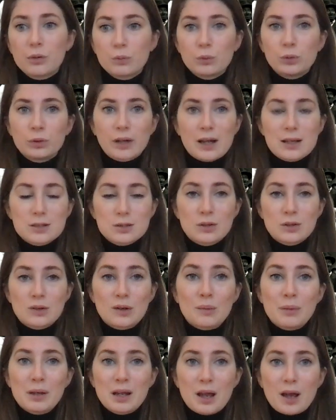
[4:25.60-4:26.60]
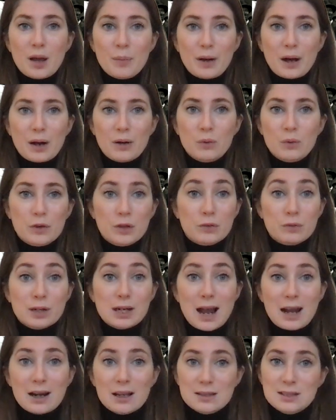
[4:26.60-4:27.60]
get to in a minute about what the
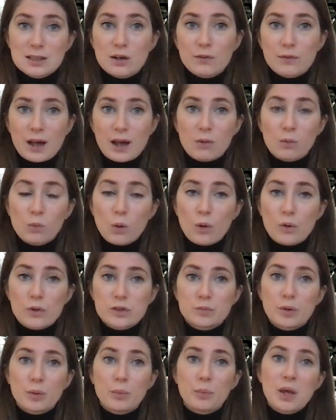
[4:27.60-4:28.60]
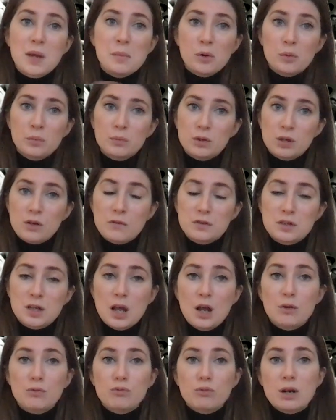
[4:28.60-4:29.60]
reality of that was, but people moved
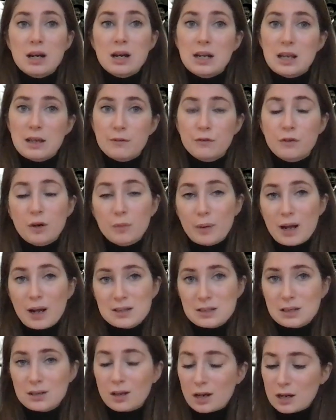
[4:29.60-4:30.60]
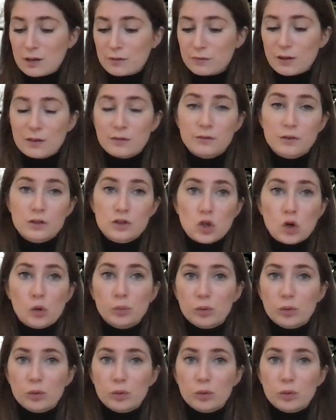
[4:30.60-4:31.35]
really for a better life and for job